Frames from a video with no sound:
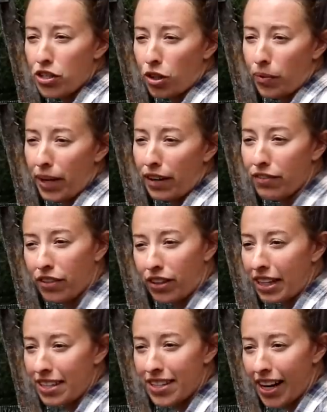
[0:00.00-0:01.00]
sure we have
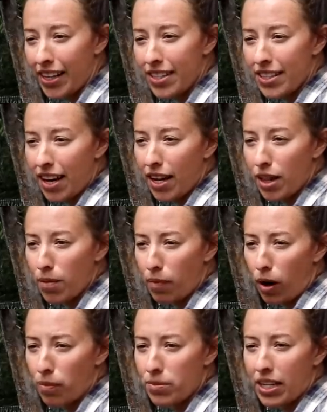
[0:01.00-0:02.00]
fertilized eggs and the
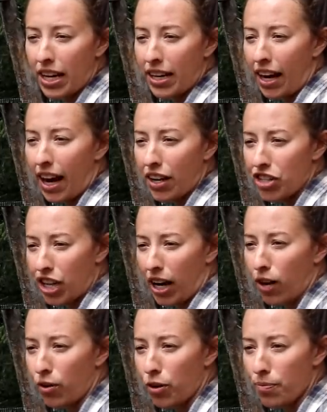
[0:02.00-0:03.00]
moms can hatch
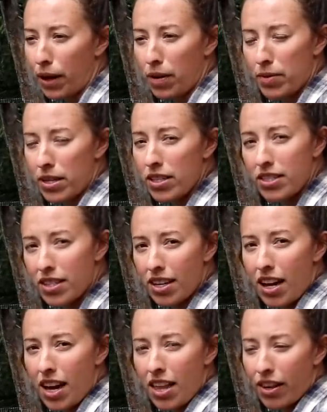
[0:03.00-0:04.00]
out their babies.
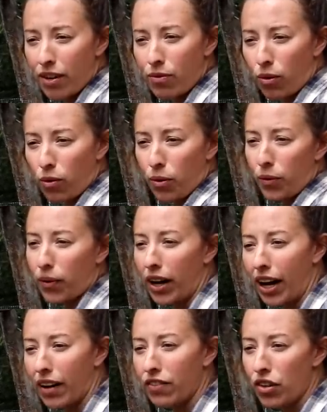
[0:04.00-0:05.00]
Therefore, we will
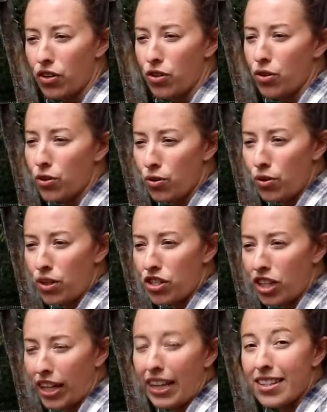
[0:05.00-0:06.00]
have new
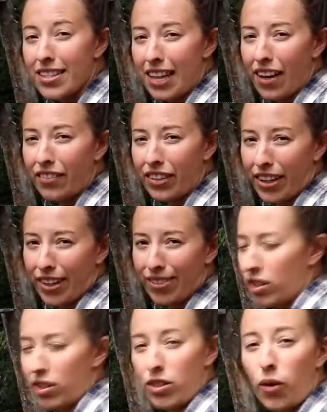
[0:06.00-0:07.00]
chickens every year.
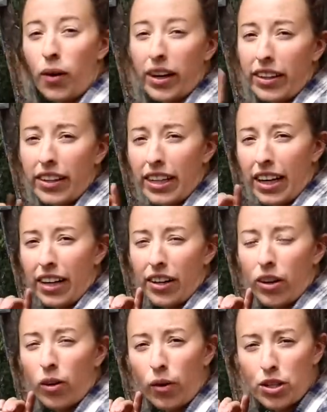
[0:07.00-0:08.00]
So Eric and I
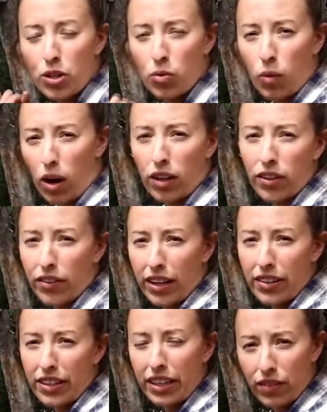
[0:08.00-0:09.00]
are going to walk
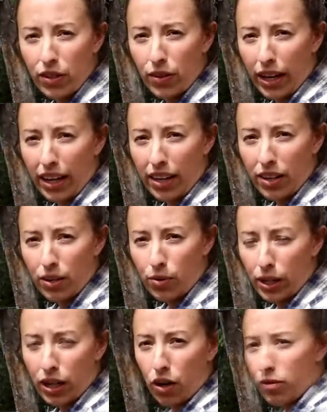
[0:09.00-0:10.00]
around and give you a
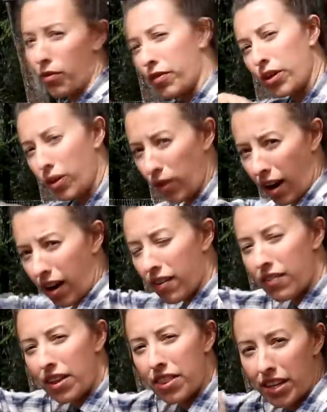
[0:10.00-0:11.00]
quick overview of
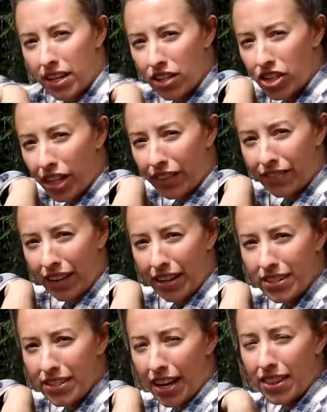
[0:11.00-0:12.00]
the chicken
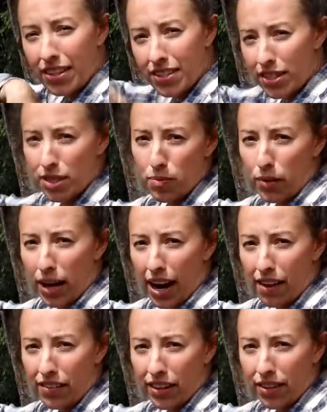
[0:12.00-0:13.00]
fence and the system we
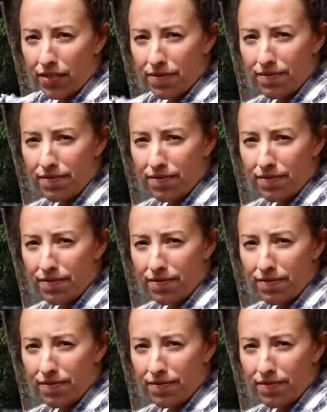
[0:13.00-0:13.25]
have here.